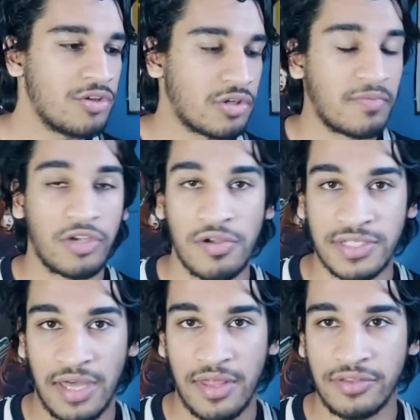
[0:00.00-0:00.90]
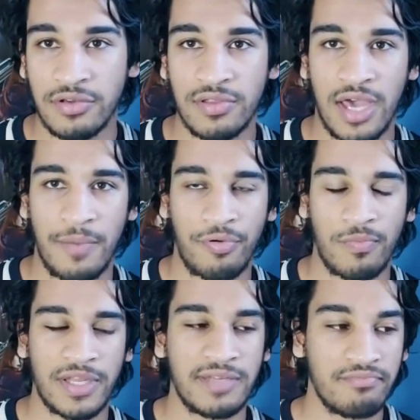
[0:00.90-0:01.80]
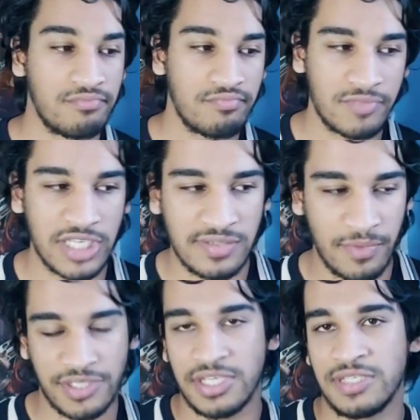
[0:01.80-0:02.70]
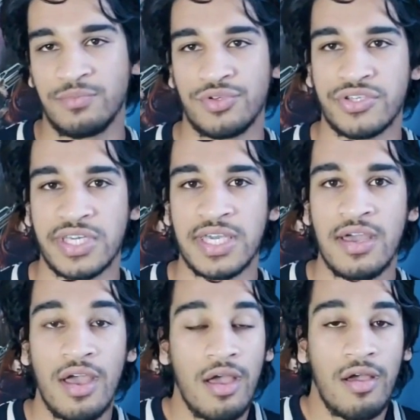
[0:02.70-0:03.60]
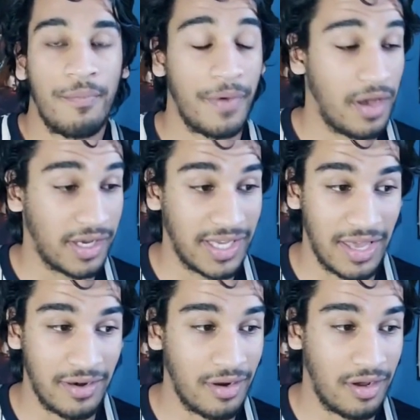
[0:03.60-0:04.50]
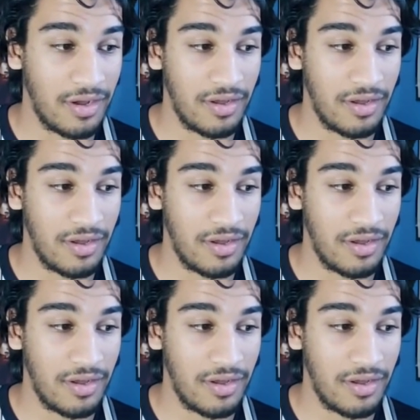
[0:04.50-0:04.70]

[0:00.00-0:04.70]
So I'm curious how they do that. Probably season by season we'll see. But again,